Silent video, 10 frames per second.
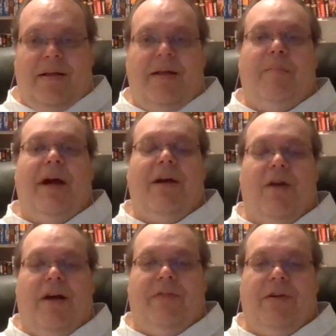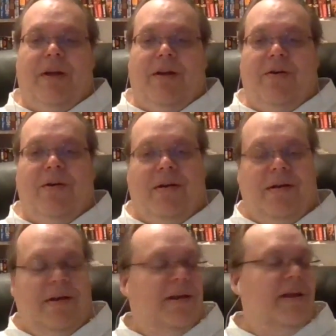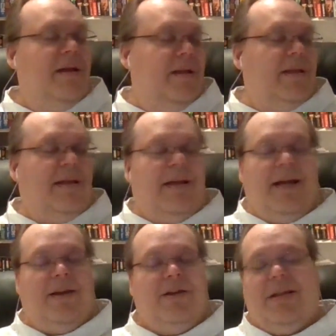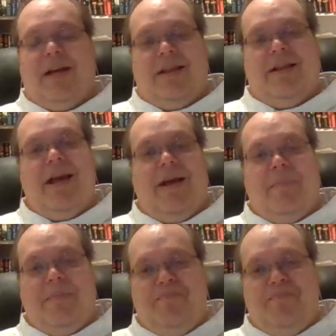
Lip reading: Minecraft. There you go. I couldn't think of the name.